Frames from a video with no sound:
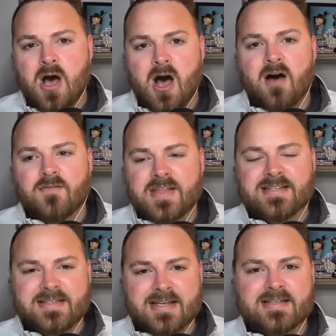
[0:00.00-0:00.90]
of
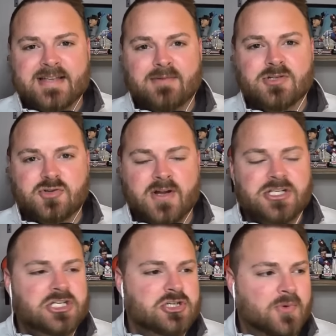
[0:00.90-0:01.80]
this 6-game
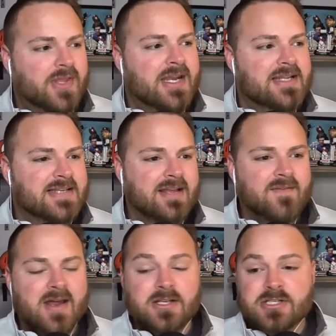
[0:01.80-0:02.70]
stretch that you really need to take
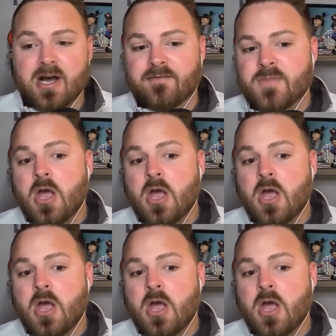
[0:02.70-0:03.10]
advantage of.